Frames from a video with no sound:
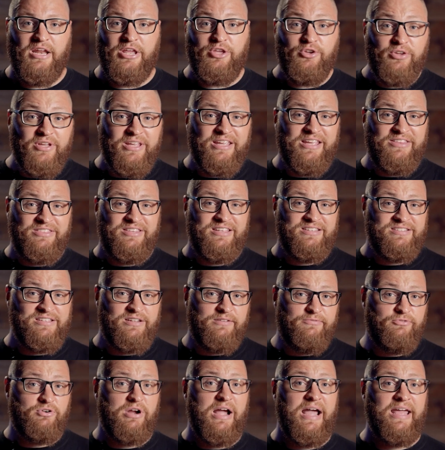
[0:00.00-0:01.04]
Now you can get these in
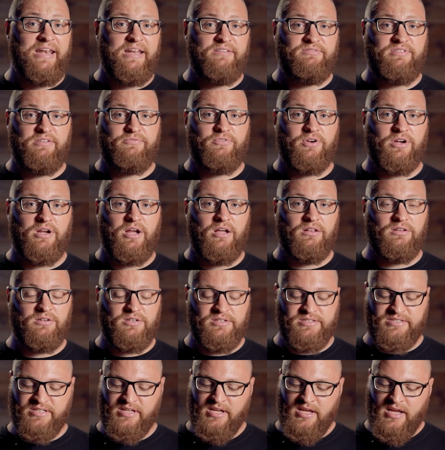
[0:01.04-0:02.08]
a variety of different
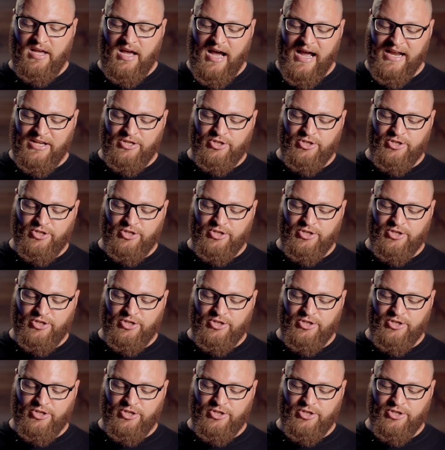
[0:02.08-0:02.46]
colors. I